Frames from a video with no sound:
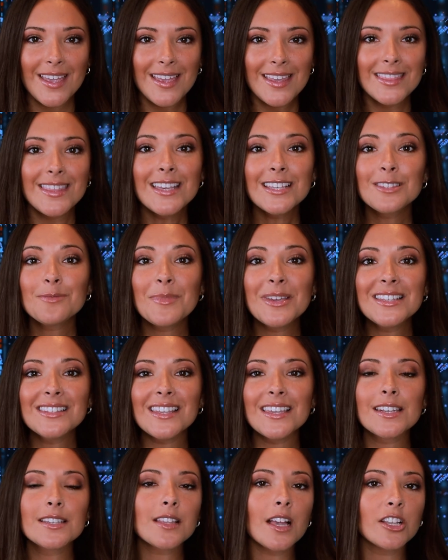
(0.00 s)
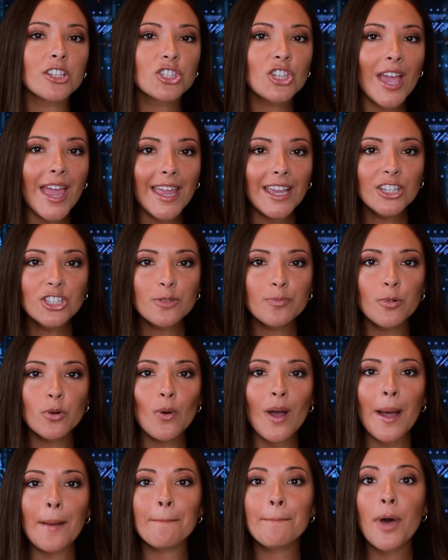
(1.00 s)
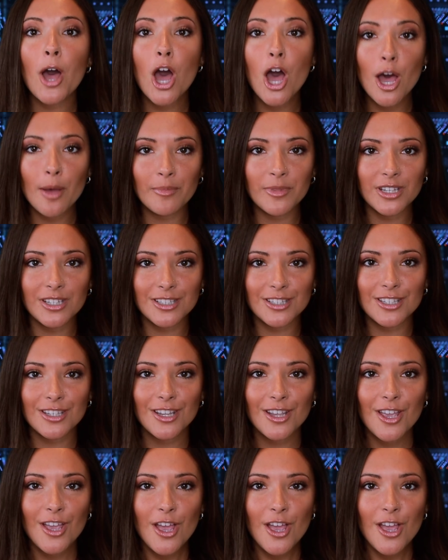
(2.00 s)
This means it is unchangeable and permanent.